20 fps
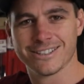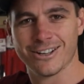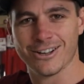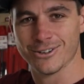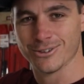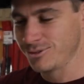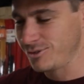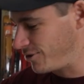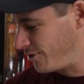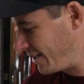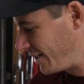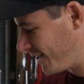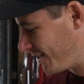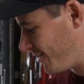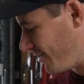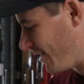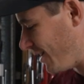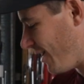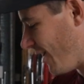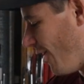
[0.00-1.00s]
The old
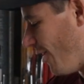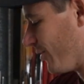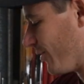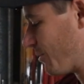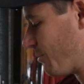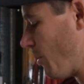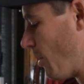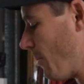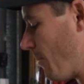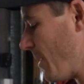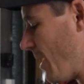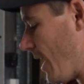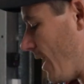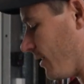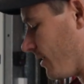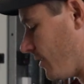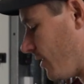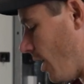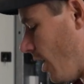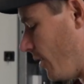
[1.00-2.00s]
drink holders pop
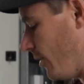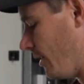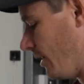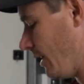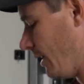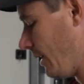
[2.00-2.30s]
out. So